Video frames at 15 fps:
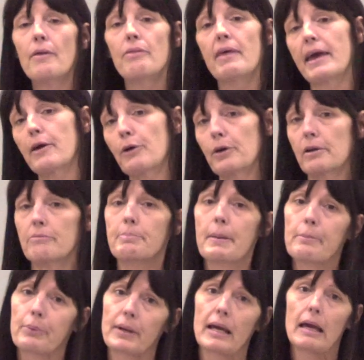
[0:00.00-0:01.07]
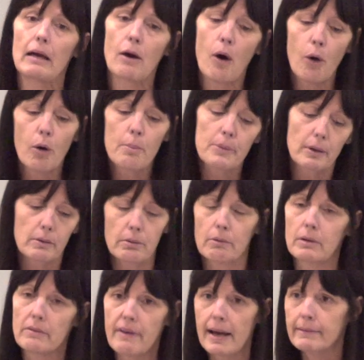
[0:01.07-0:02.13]
They could have been bringing home the
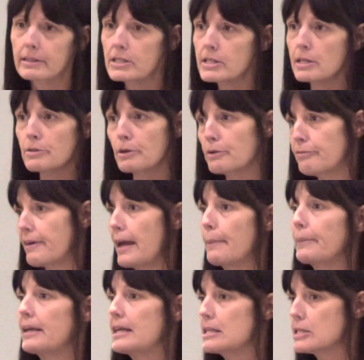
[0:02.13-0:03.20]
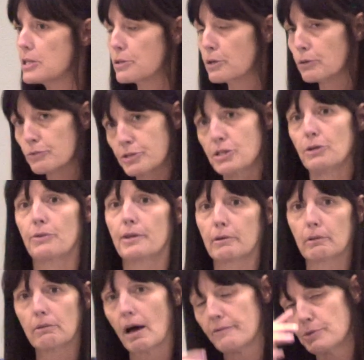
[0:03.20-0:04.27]
coronavirus to their families, to
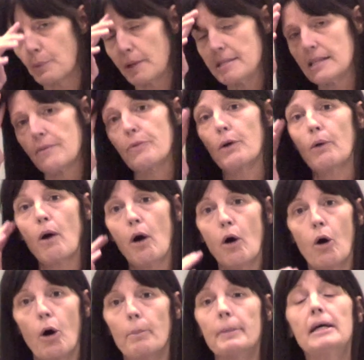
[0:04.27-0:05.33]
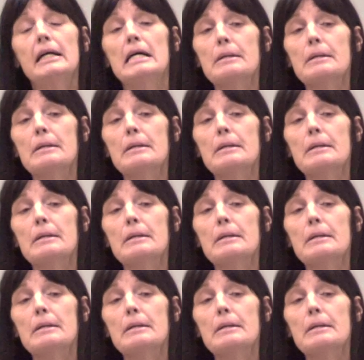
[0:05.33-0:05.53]
their loved ones in their home,